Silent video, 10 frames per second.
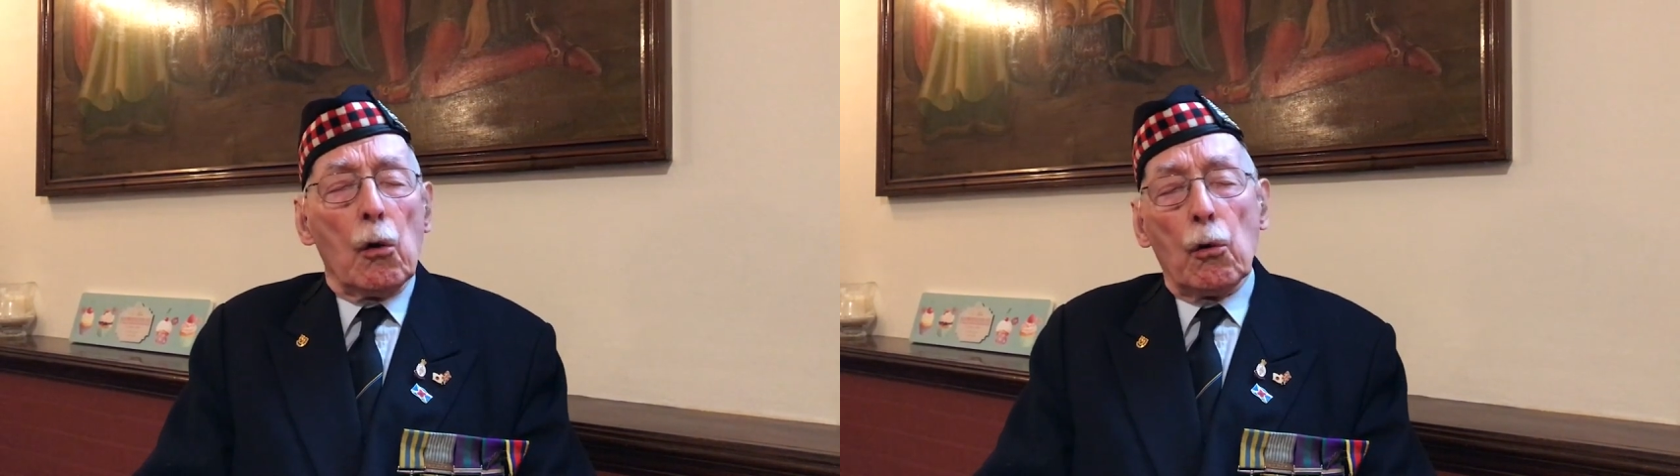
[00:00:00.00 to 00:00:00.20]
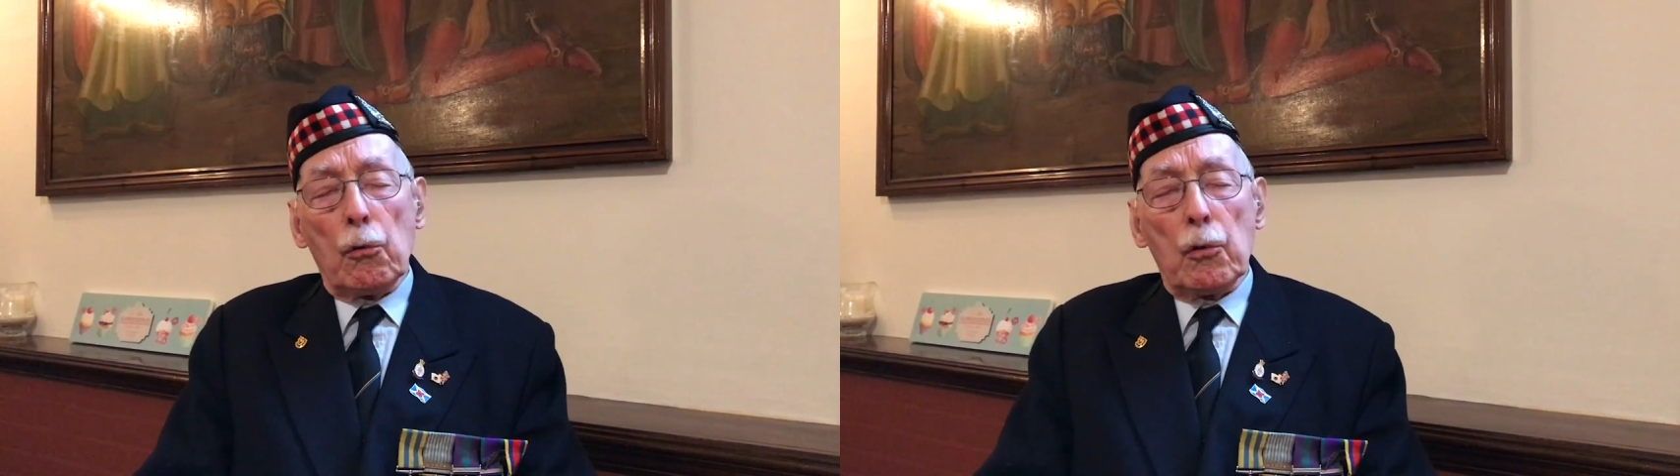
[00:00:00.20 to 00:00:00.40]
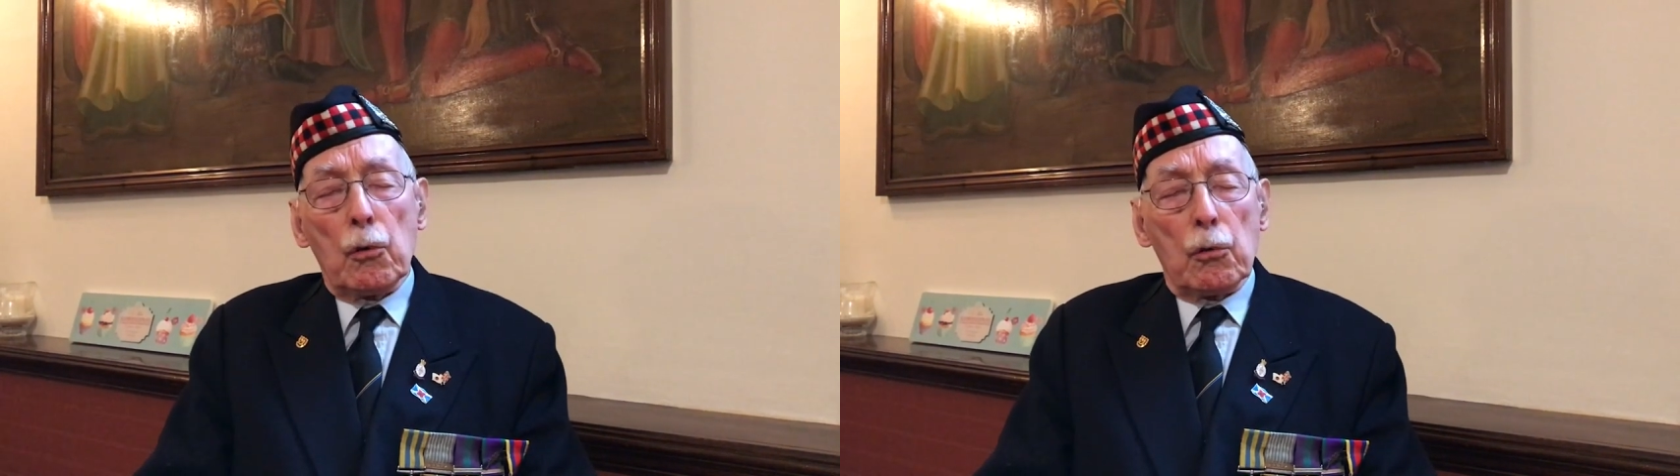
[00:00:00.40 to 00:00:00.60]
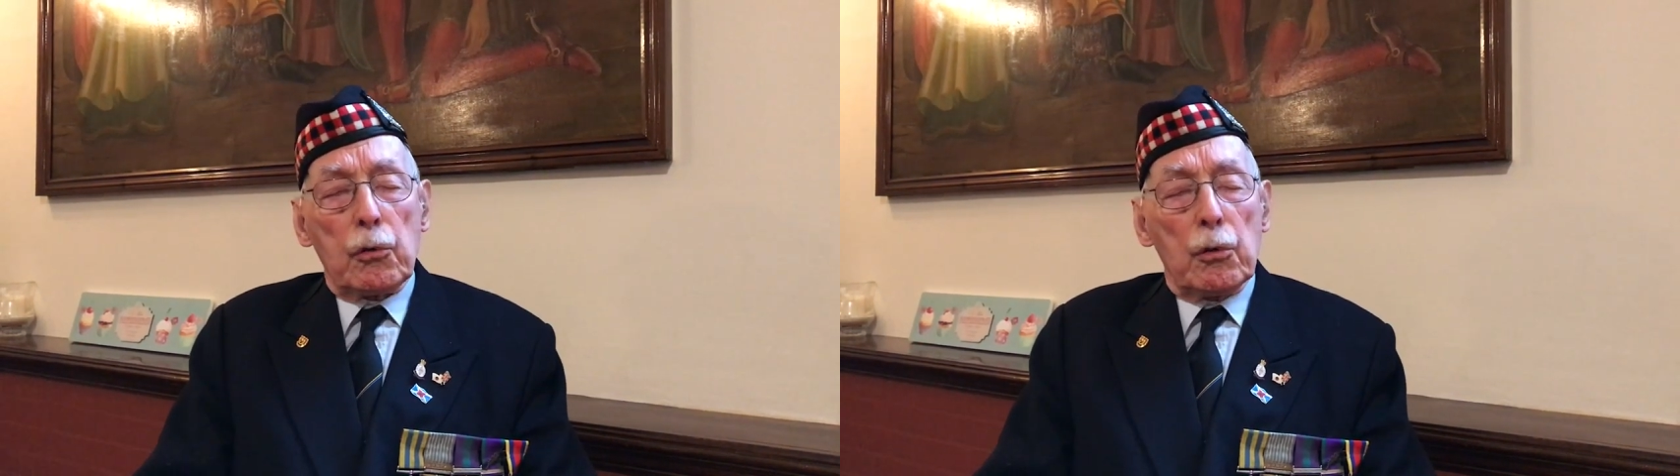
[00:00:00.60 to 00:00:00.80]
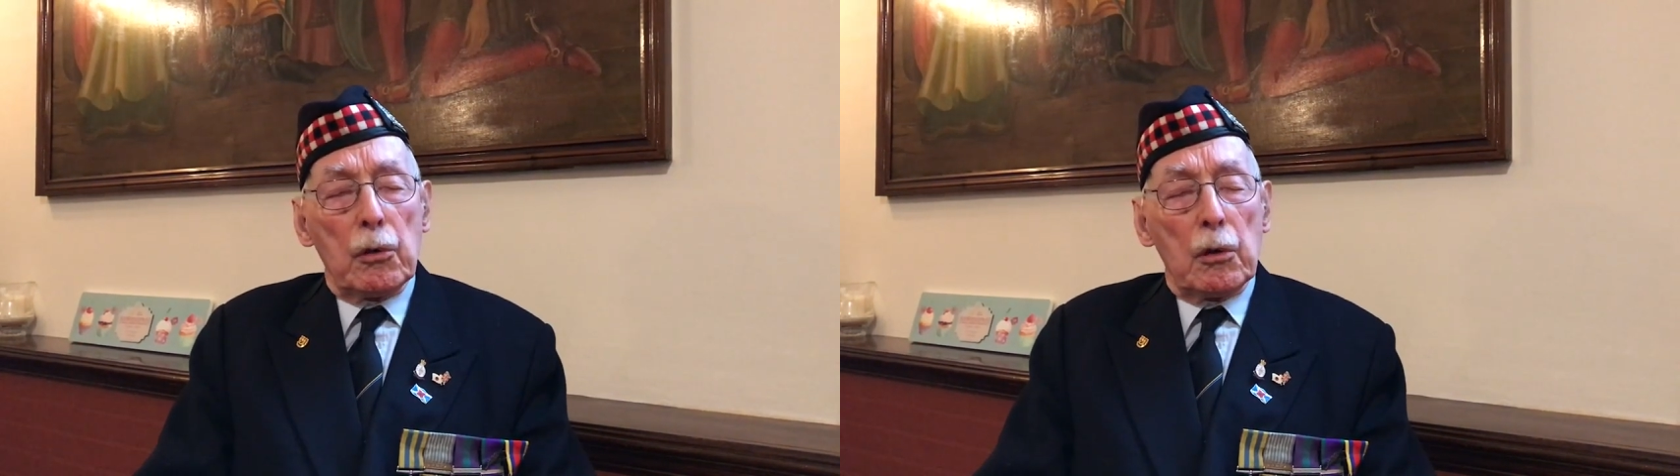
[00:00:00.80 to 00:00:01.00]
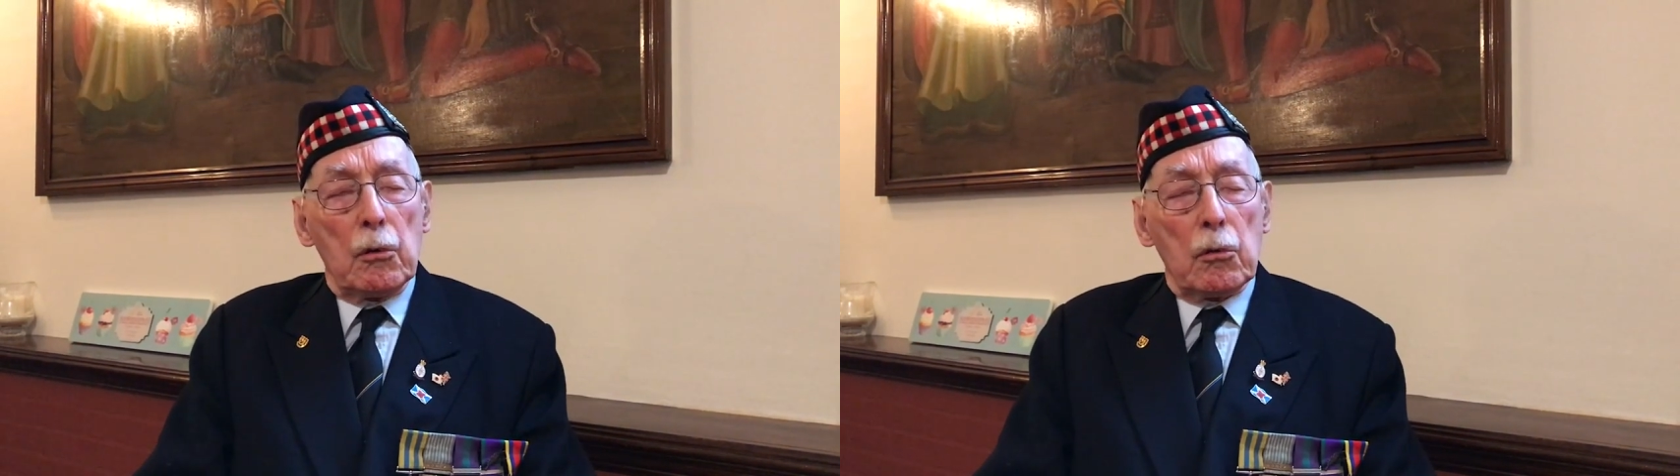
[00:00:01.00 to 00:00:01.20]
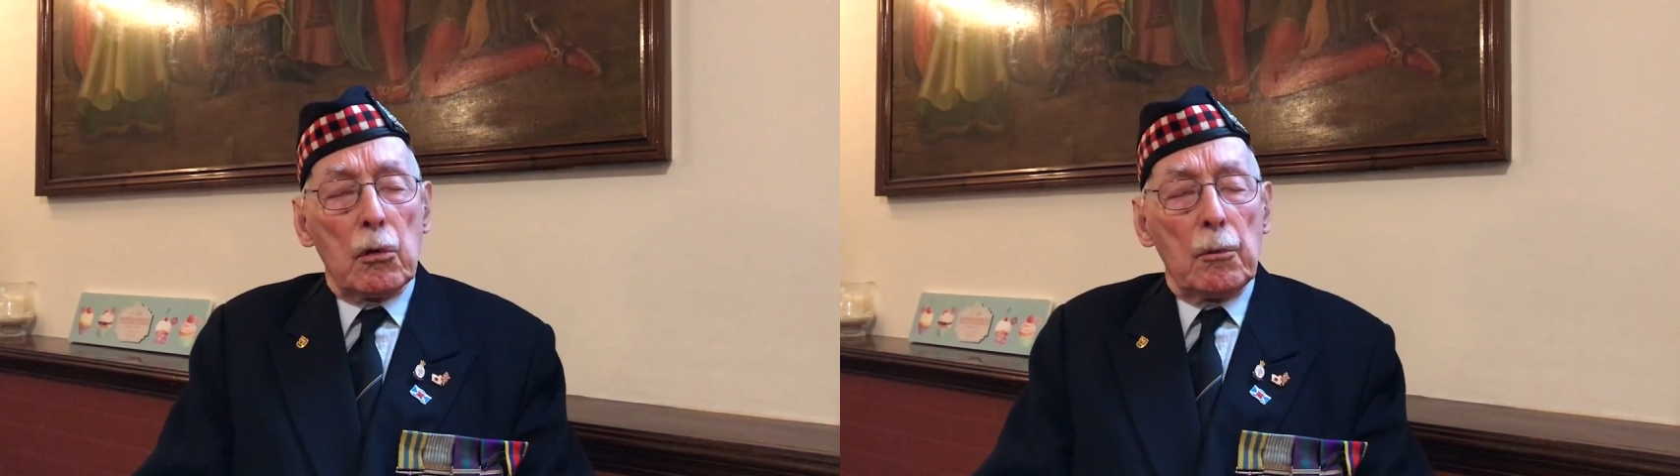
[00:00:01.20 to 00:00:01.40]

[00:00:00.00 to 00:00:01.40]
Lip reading: or the North Koreans.